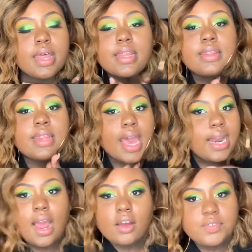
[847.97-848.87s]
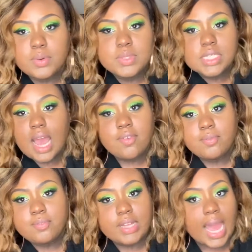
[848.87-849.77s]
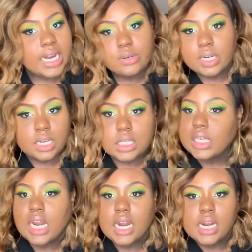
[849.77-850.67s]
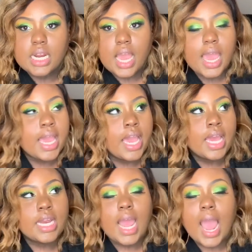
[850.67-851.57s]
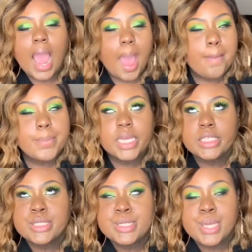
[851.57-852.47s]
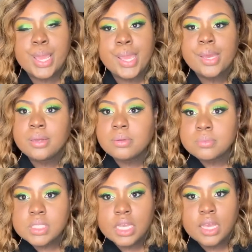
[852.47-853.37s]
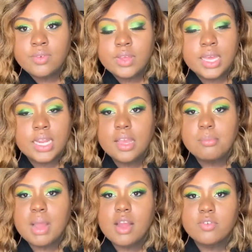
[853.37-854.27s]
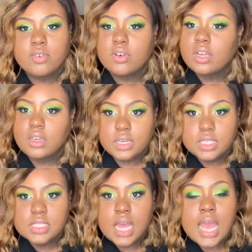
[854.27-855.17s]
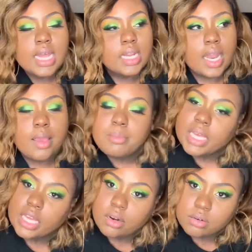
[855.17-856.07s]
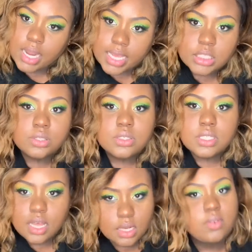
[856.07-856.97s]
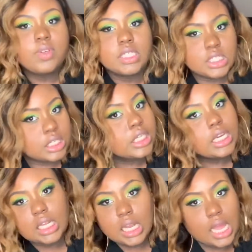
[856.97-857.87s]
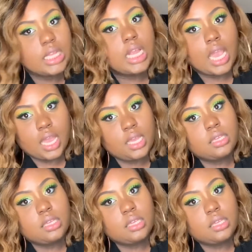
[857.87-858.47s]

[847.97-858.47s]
That outfit was not flattering on her, and I would be damned if any of my friends let me get on national television looking like that.